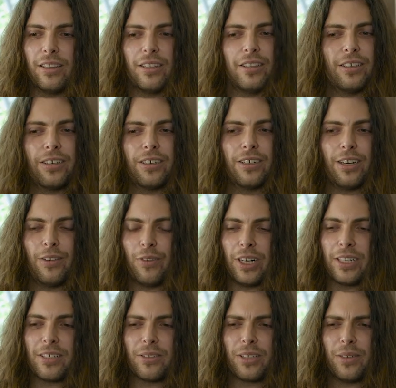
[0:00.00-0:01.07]
the
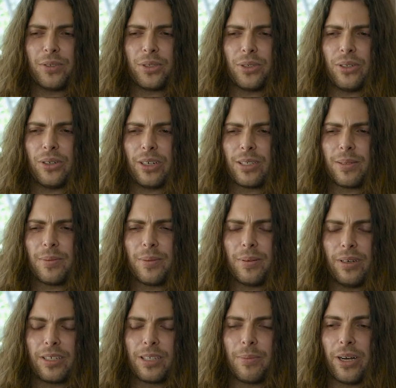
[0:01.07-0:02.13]
advice I'd give to
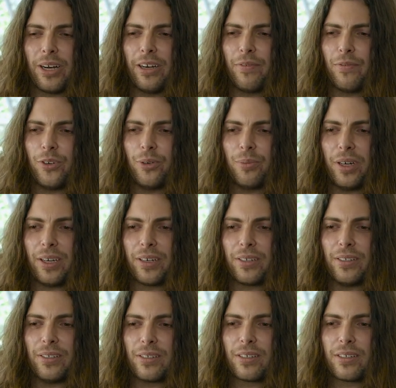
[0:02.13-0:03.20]
aspiring
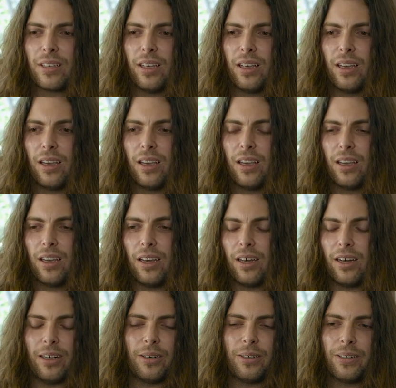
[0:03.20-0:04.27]
filmmakers,
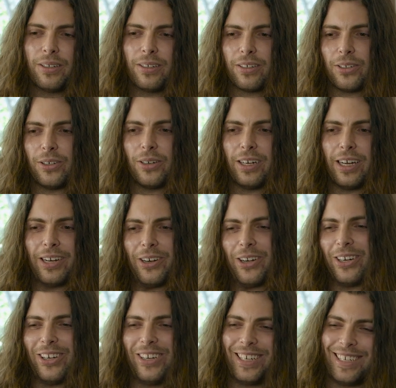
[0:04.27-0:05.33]
God, I don't
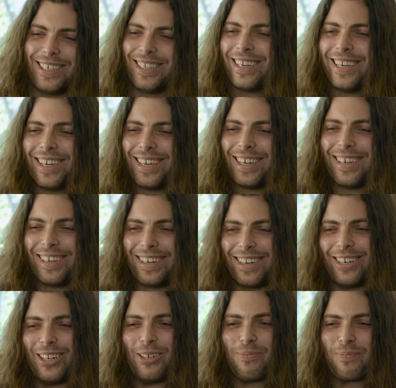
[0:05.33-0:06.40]

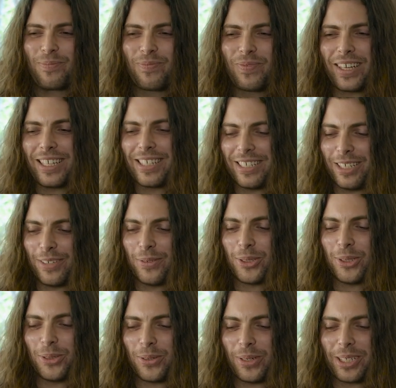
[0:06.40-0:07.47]
know. That's a
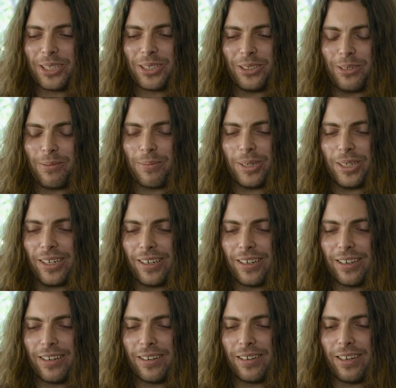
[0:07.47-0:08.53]
difficult question, but
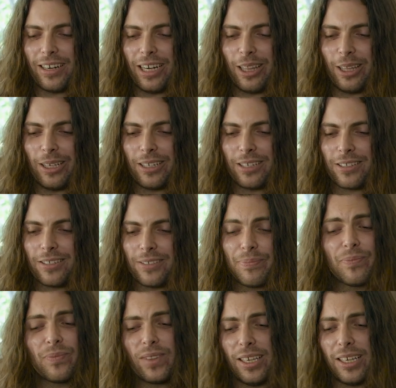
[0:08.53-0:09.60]
I think it's,
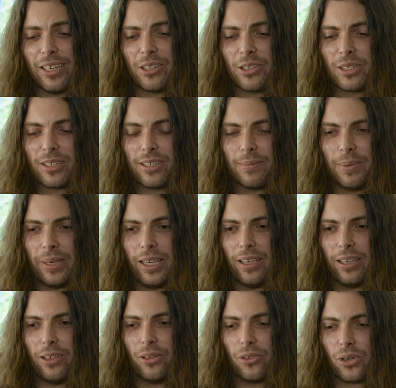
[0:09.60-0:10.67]
just to
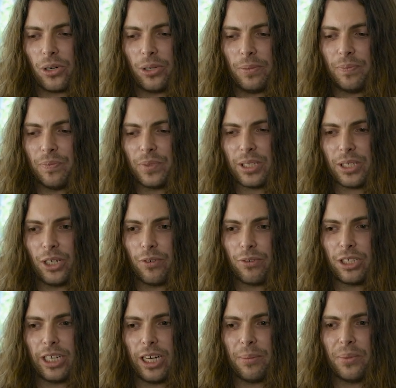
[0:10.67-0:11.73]
be your own
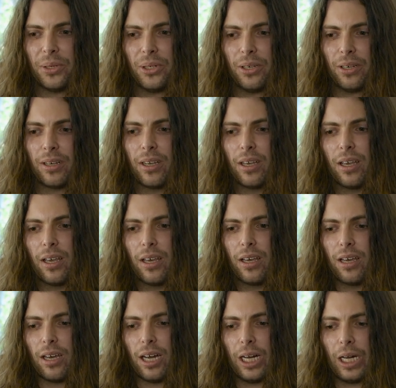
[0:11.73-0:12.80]
self-champion,
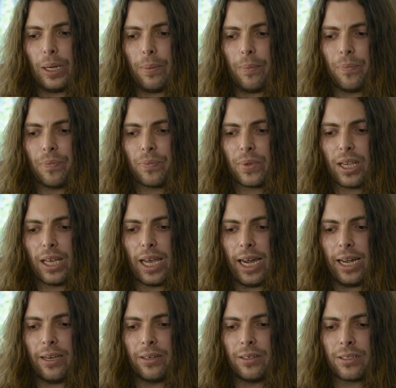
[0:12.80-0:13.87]

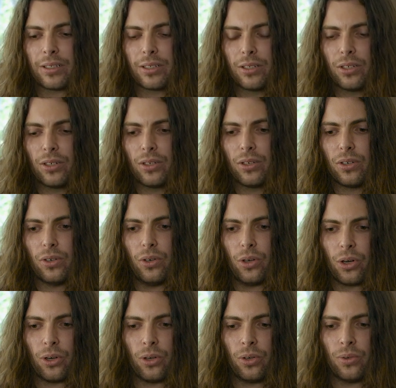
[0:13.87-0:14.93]
and
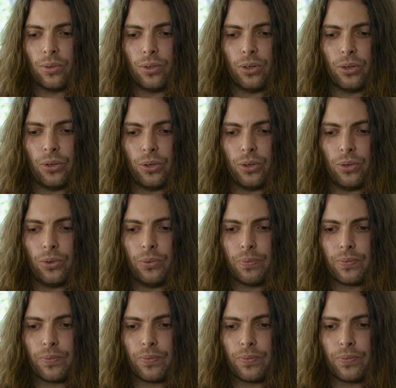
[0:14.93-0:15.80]
know who